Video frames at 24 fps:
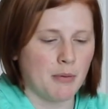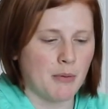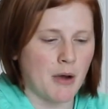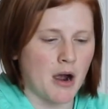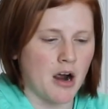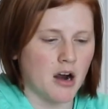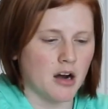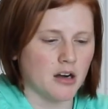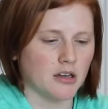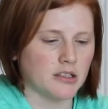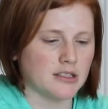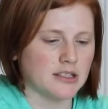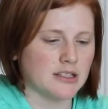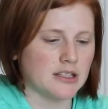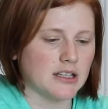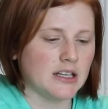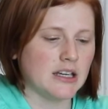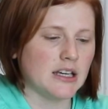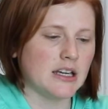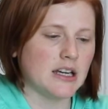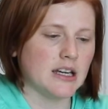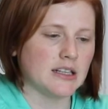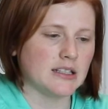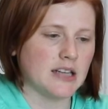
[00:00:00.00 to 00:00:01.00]

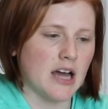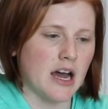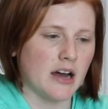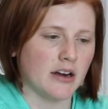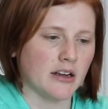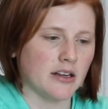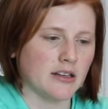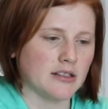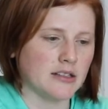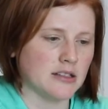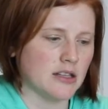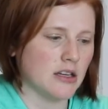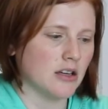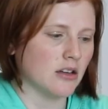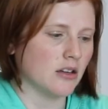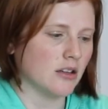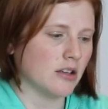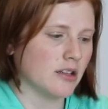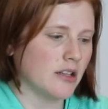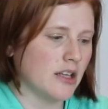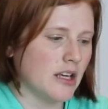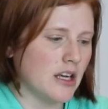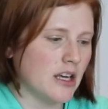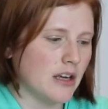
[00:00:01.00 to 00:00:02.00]
parsley, Italian single
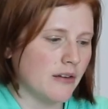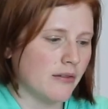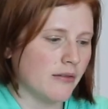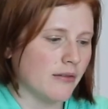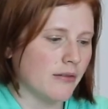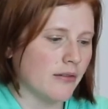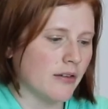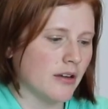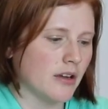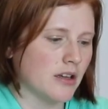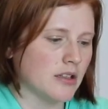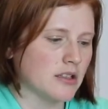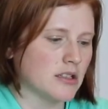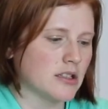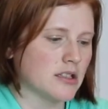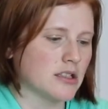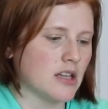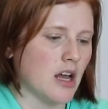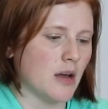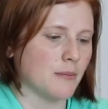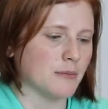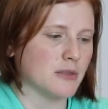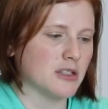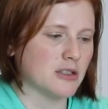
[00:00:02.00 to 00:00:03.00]
leaf,
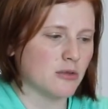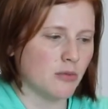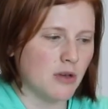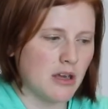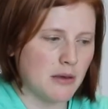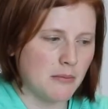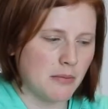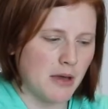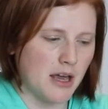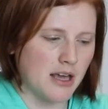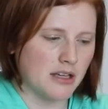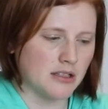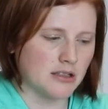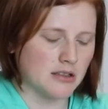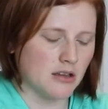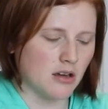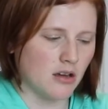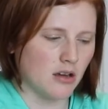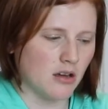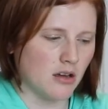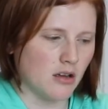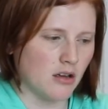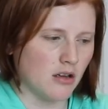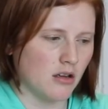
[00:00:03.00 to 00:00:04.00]
some sweet
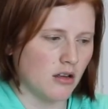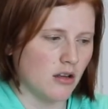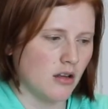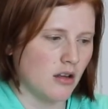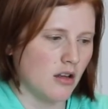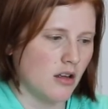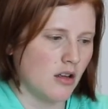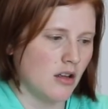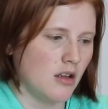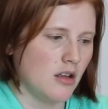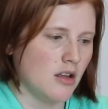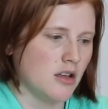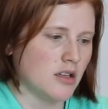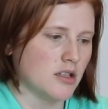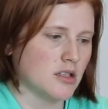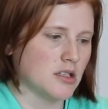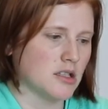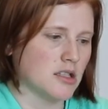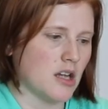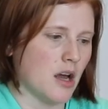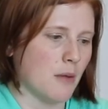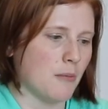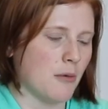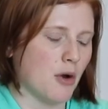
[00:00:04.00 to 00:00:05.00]
basil,
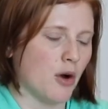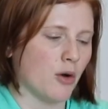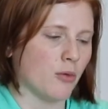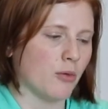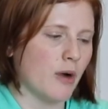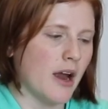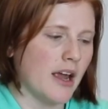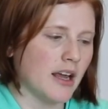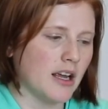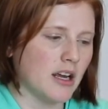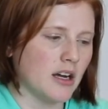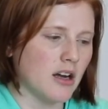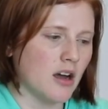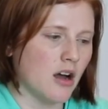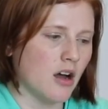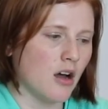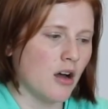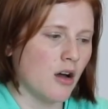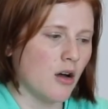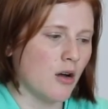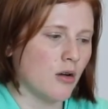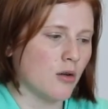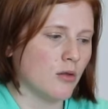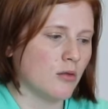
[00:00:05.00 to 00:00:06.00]
some
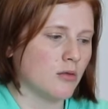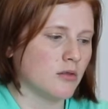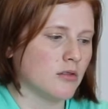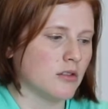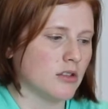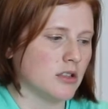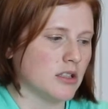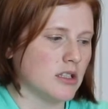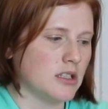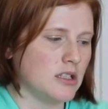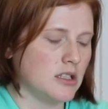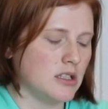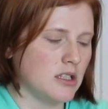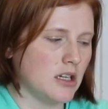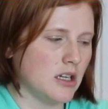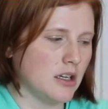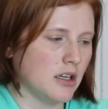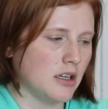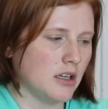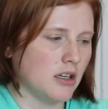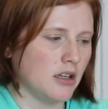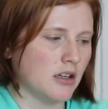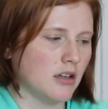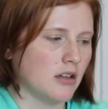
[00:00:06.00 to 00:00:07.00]
oregano,
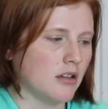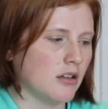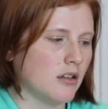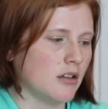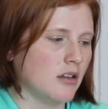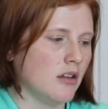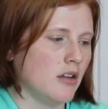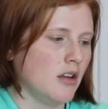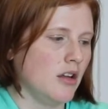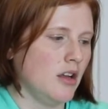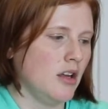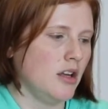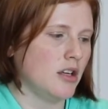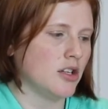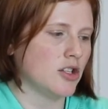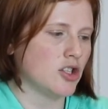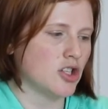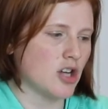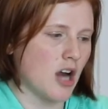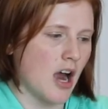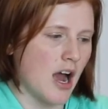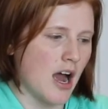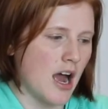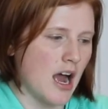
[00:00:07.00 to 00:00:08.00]
dill,
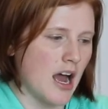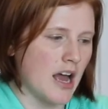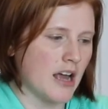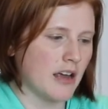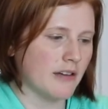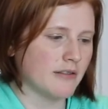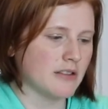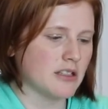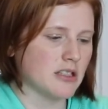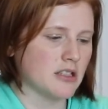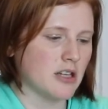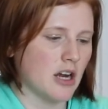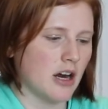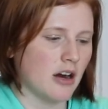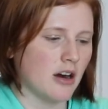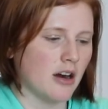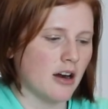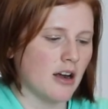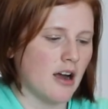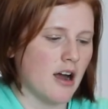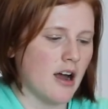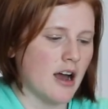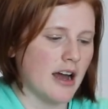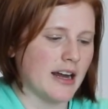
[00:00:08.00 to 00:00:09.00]
chives,
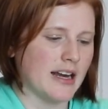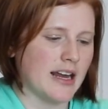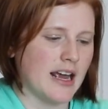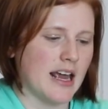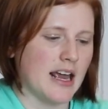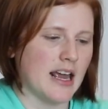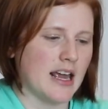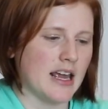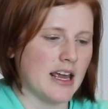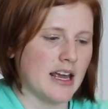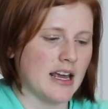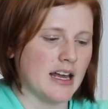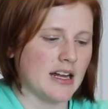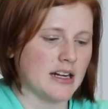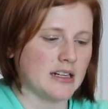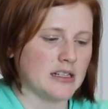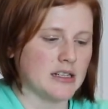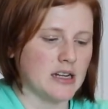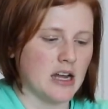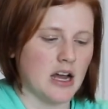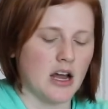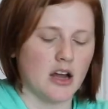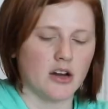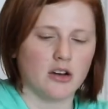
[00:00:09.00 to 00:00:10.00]
tarragon,
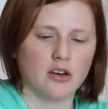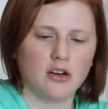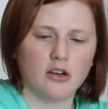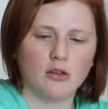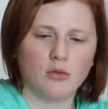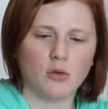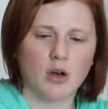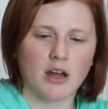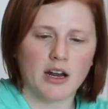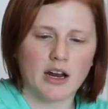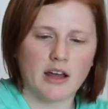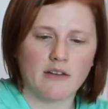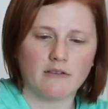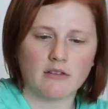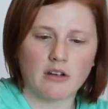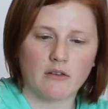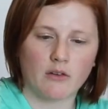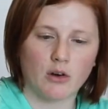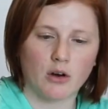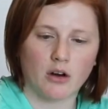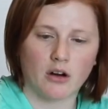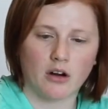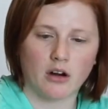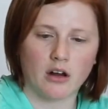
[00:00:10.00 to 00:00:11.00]
and a new one I've
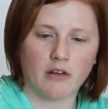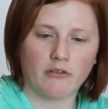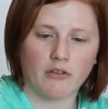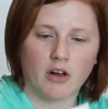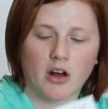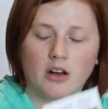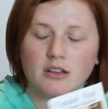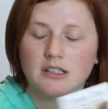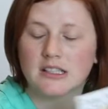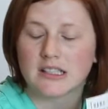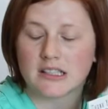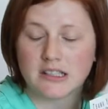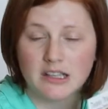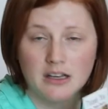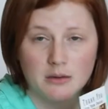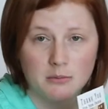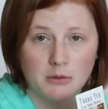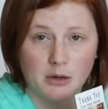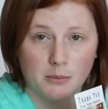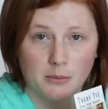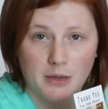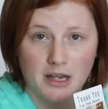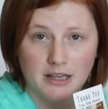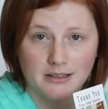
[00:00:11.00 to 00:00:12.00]
never heard of called
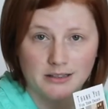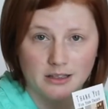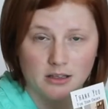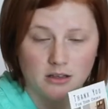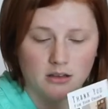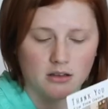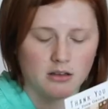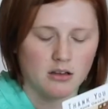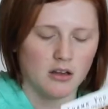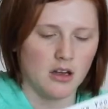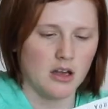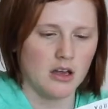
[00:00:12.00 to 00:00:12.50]
cinnamon basil.